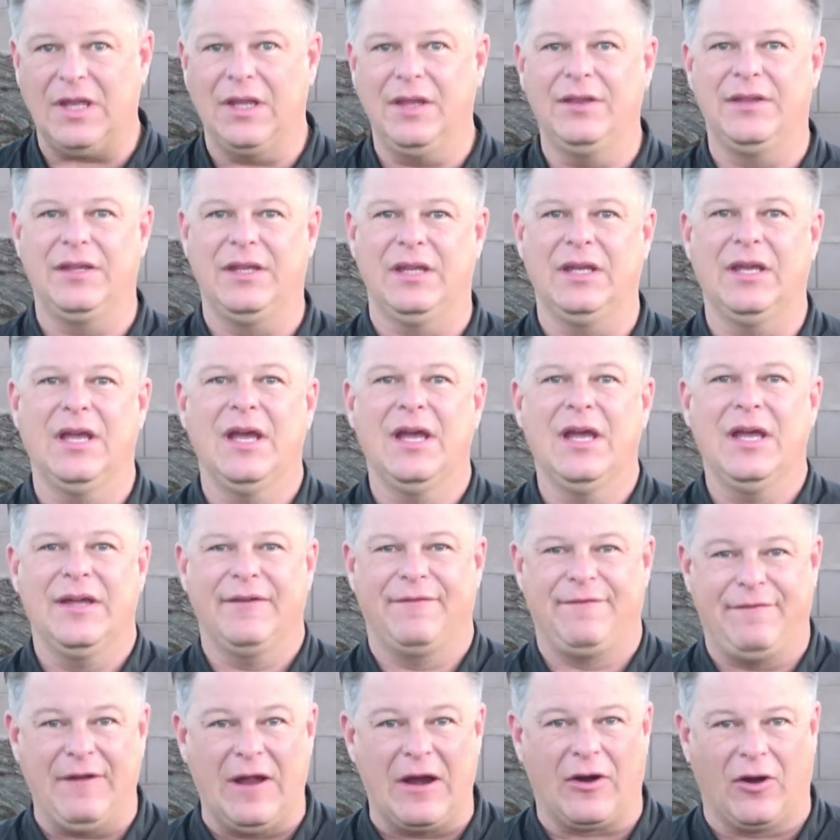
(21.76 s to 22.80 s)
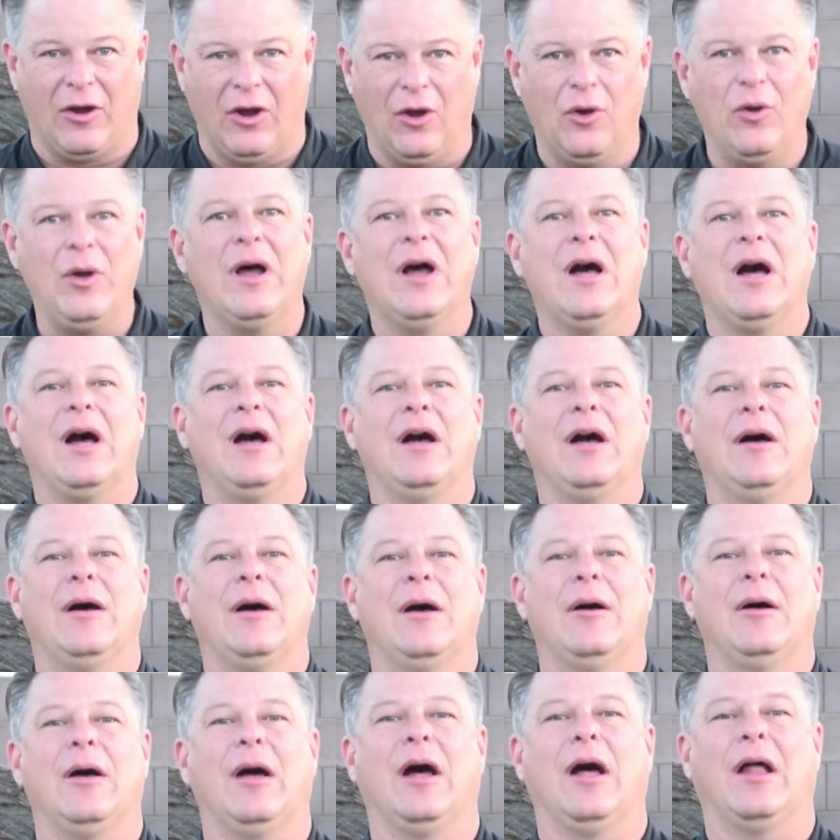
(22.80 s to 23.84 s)
the Pharaoh
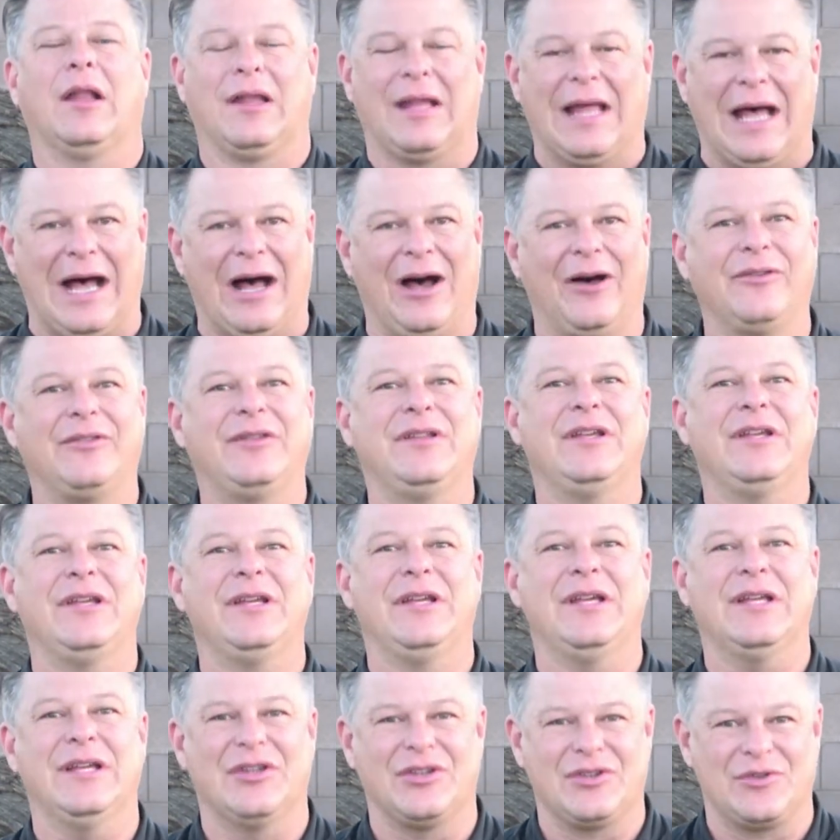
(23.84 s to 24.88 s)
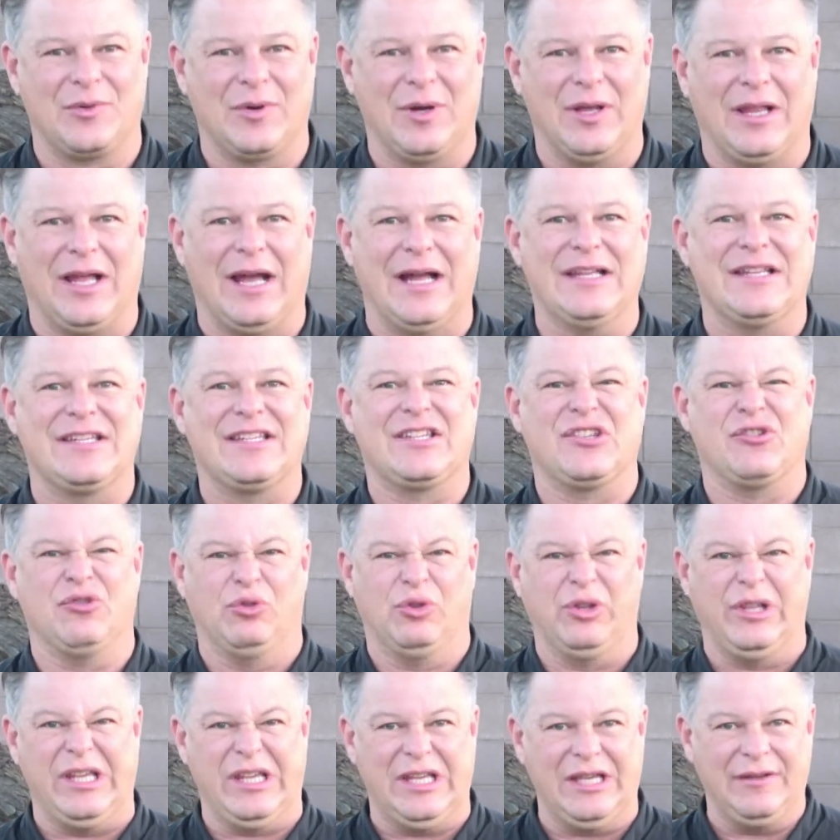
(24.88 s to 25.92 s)
allowed the Israelites to
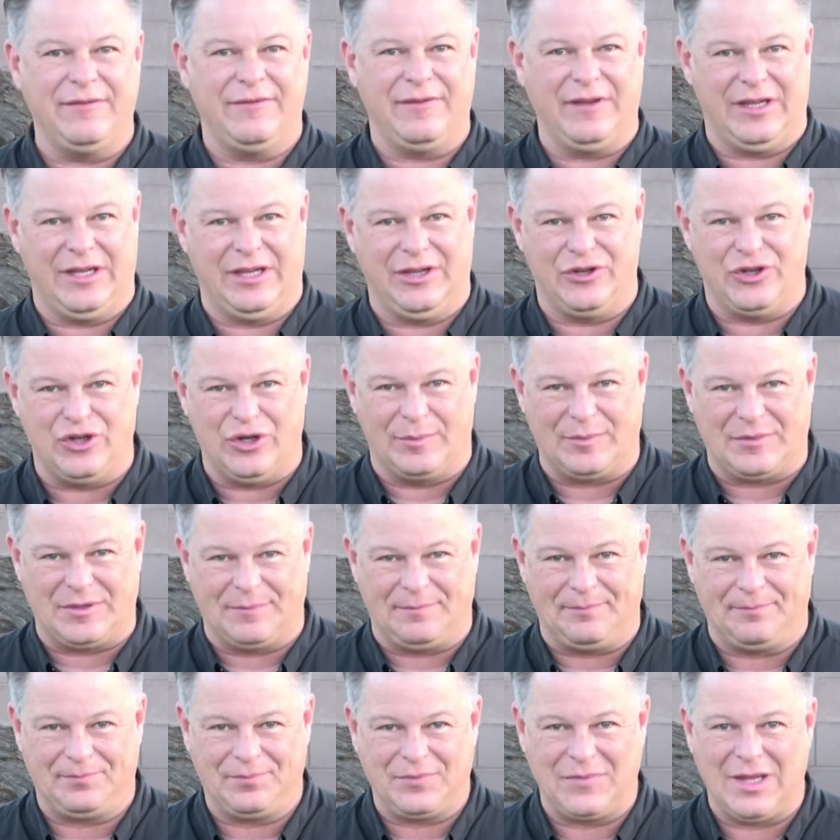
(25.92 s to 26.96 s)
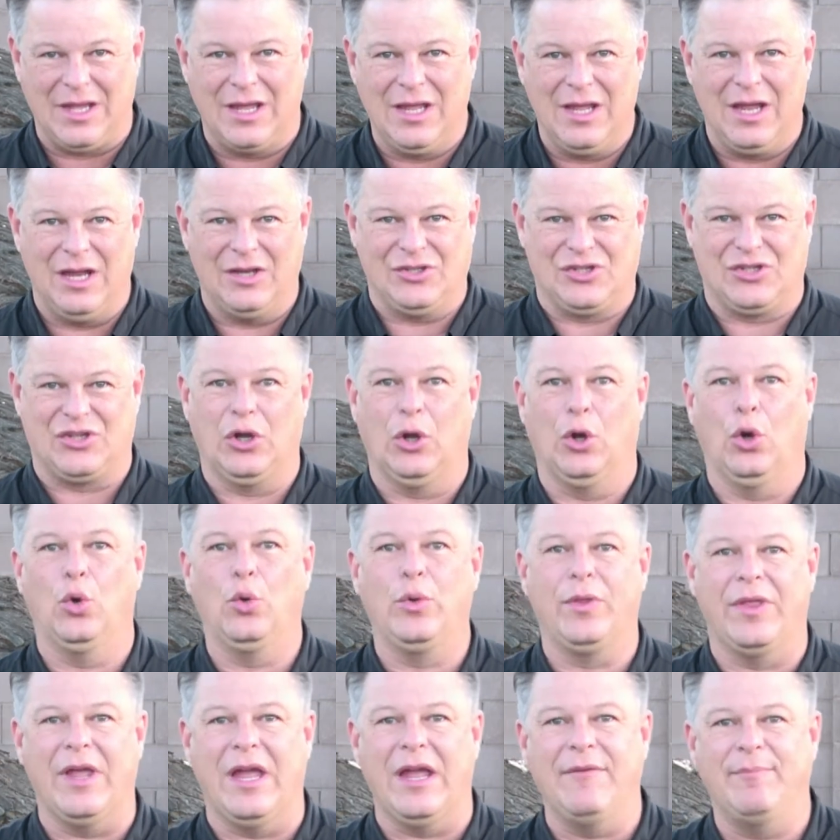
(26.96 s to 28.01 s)
leave Egypt. And so
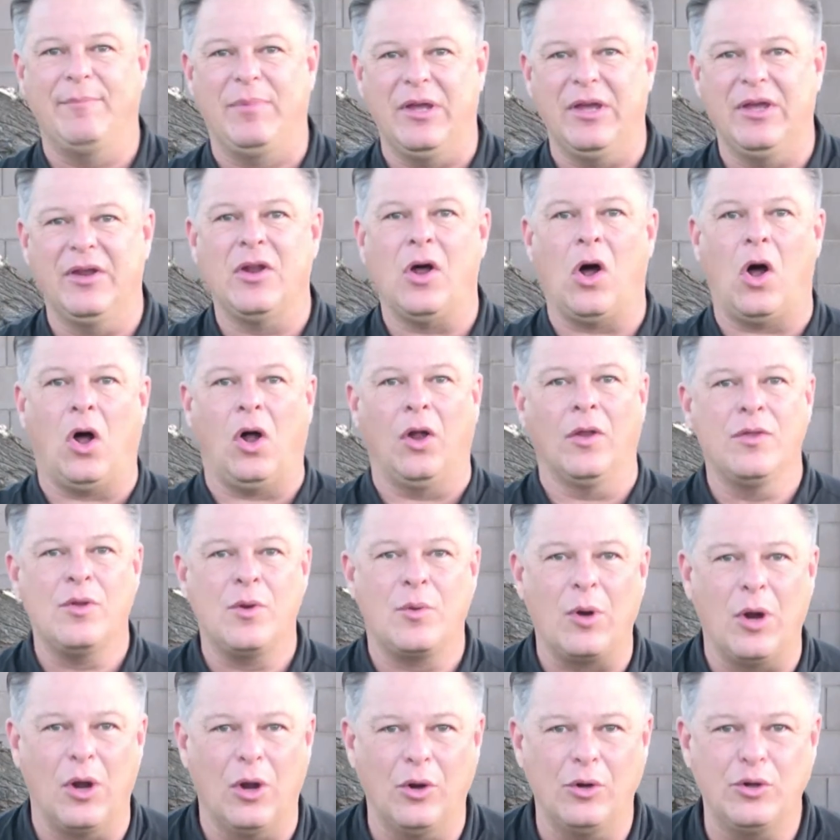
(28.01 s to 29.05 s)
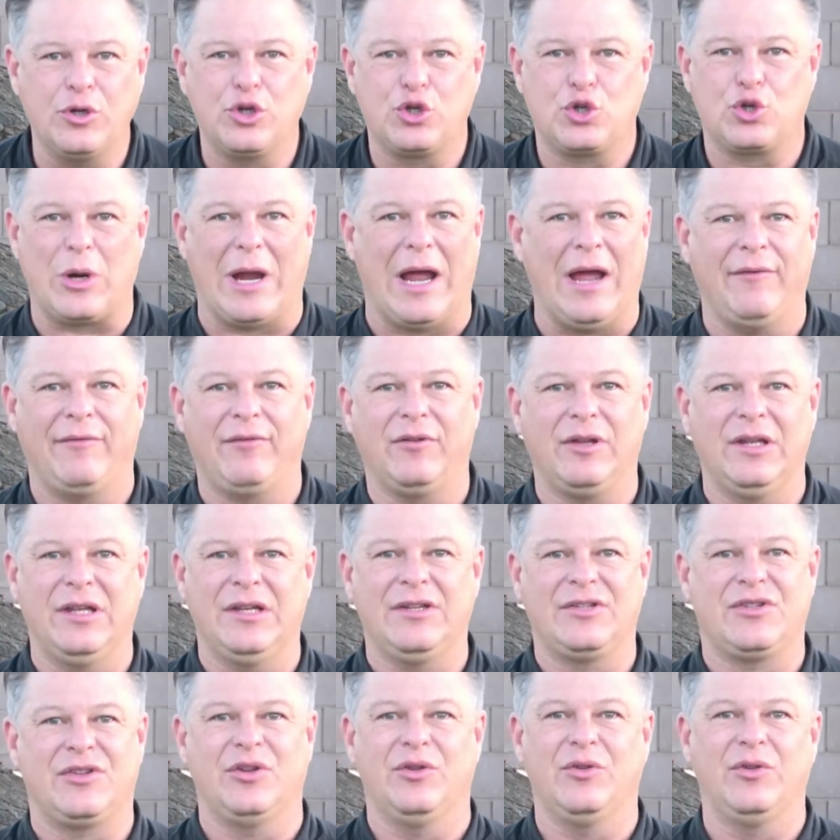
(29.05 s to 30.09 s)
they've been on the road
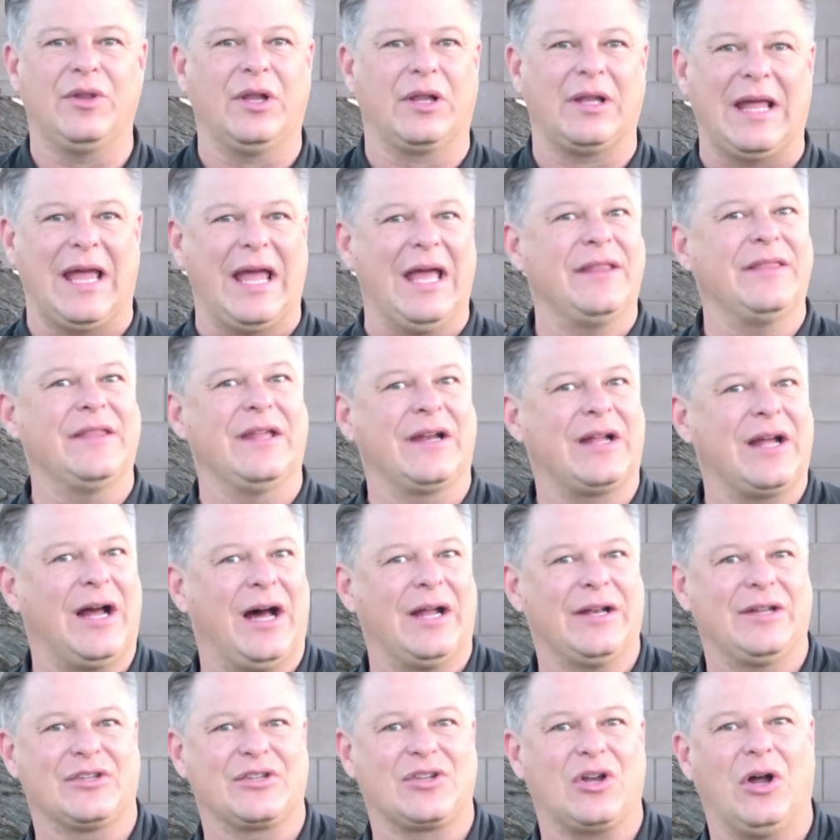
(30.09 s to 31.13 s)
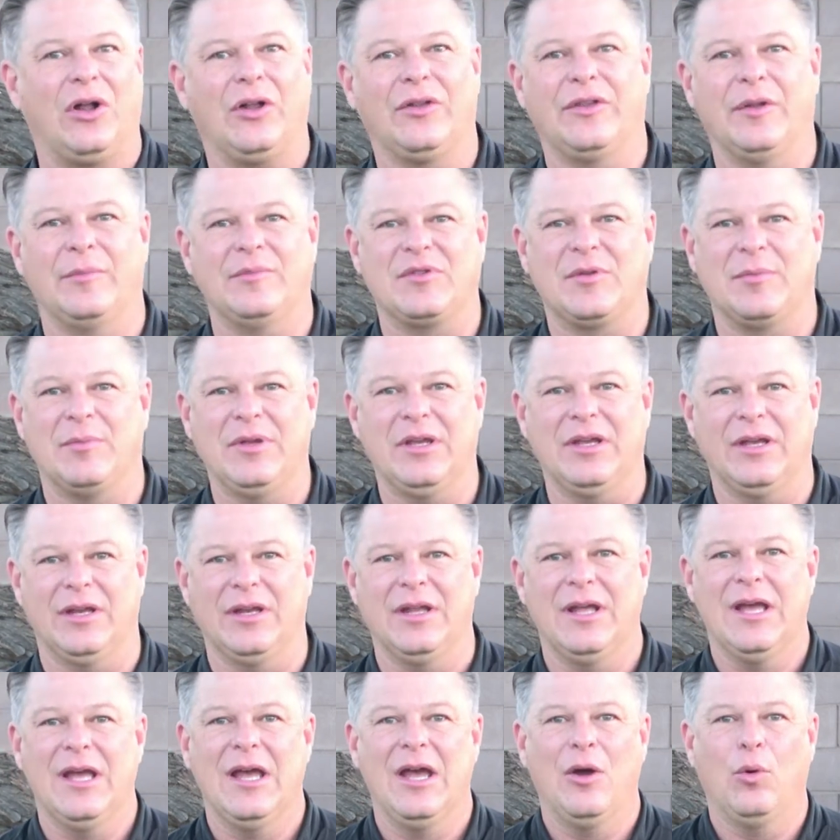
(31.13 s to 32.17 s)
traveling to the land that God has called them to be in,
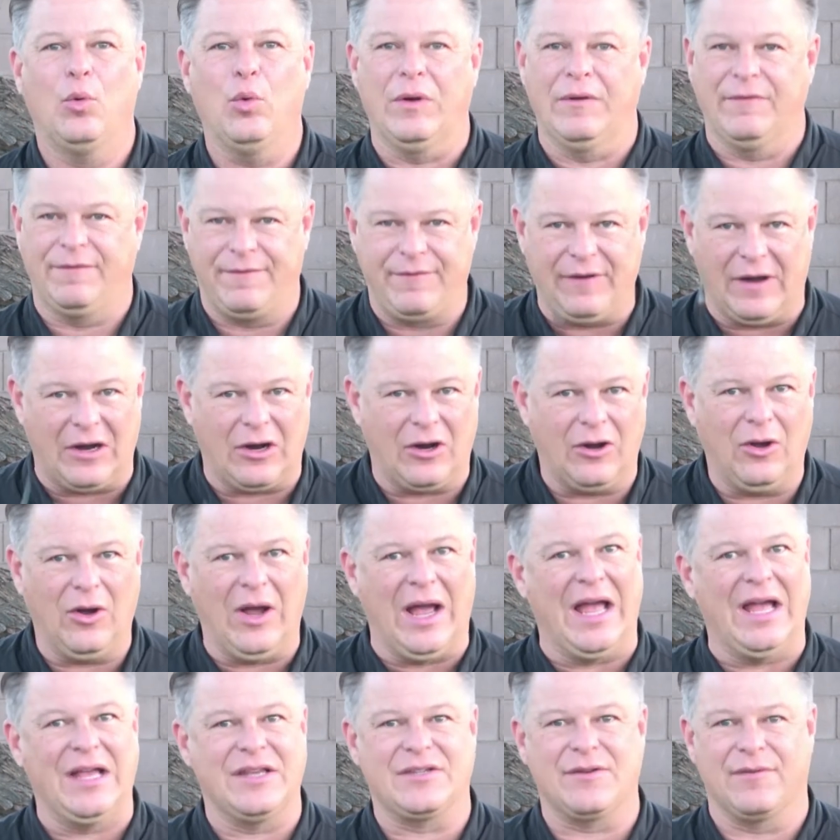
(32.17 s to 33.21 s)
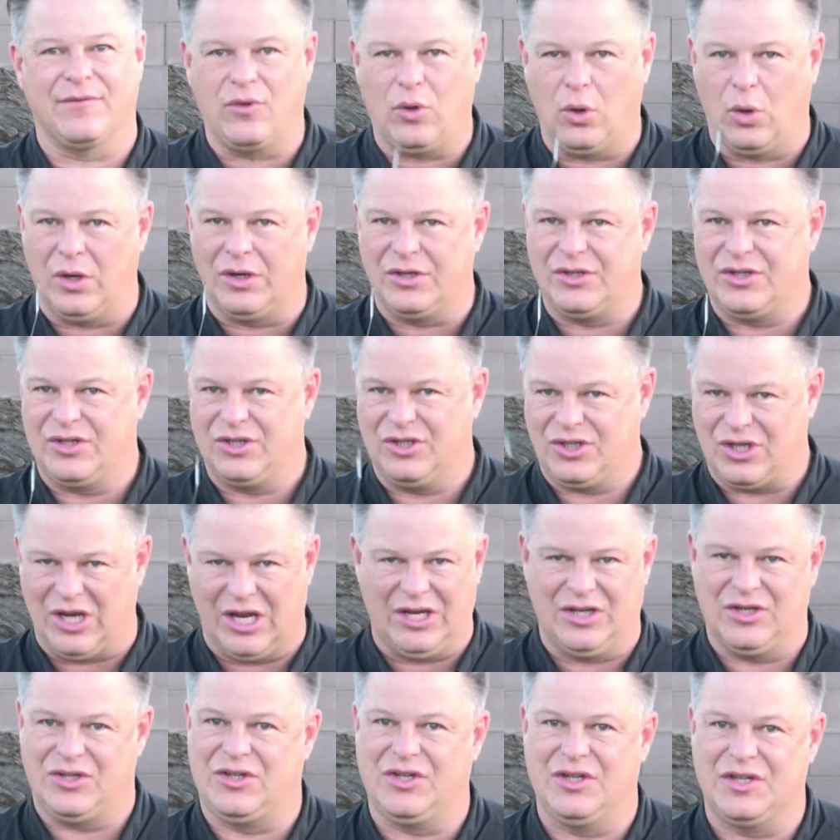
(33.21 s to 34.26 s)
when Pharaoh has, of course,
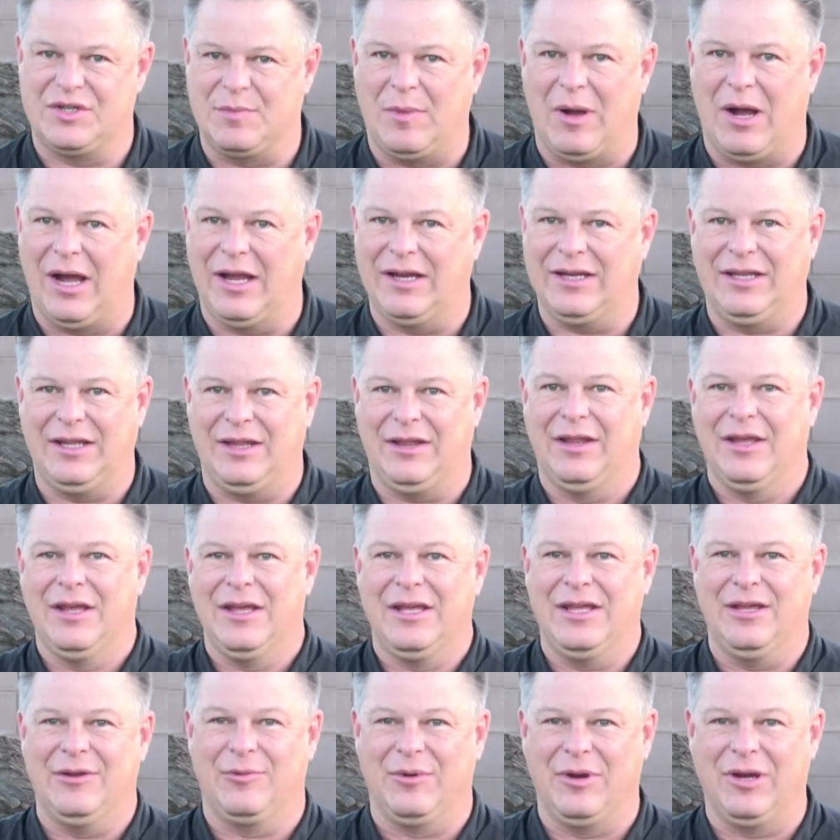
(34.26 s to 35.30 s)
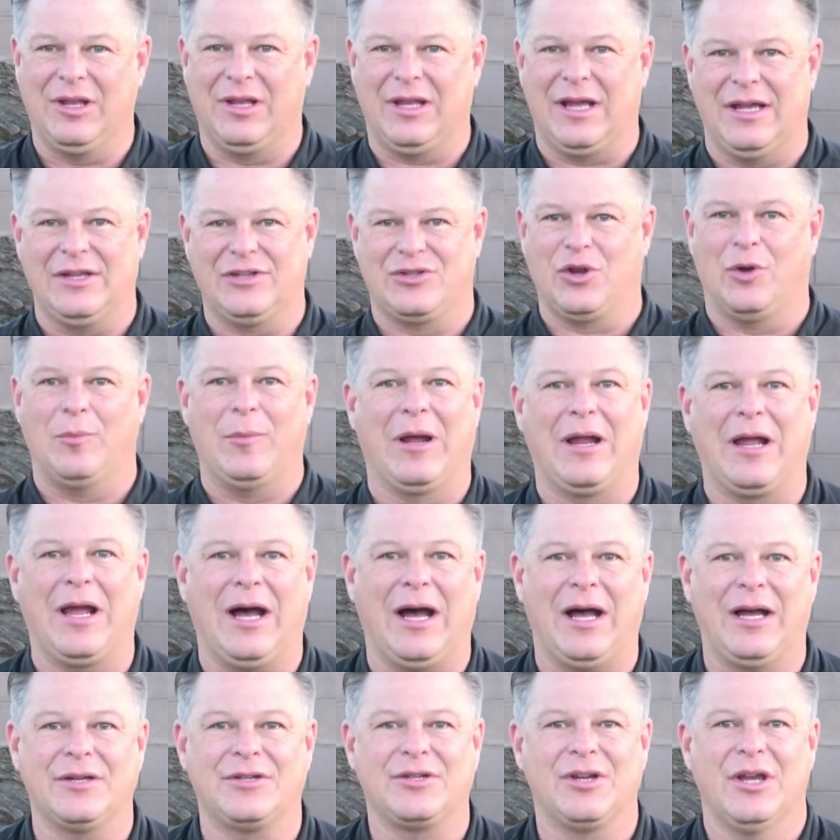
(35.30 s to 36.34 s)
changed his mind. He realized, oh my
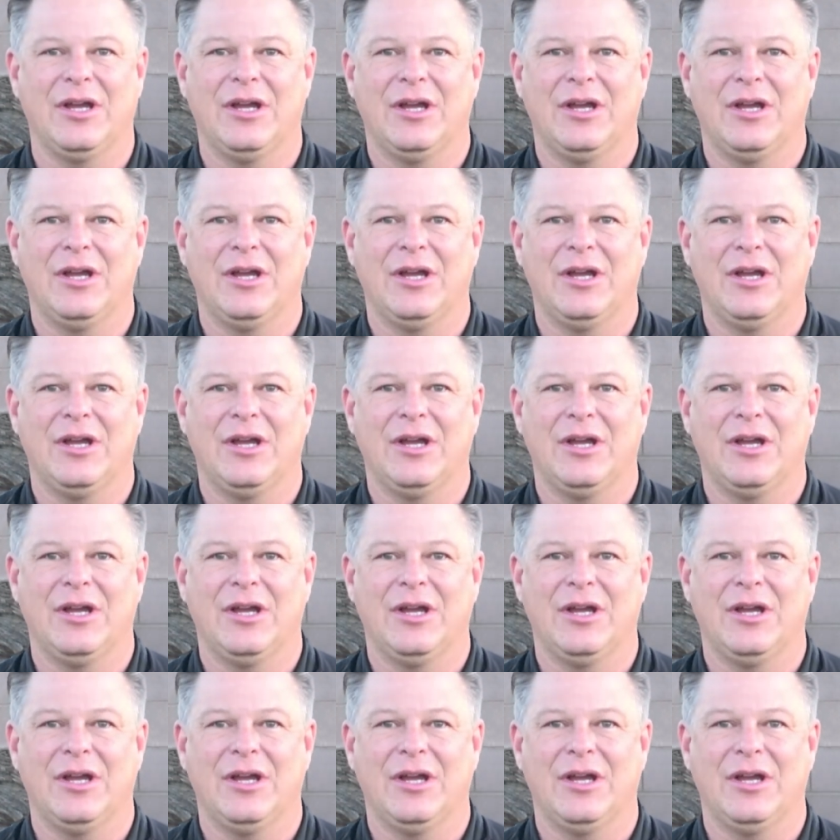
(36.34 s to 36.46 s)
gosh,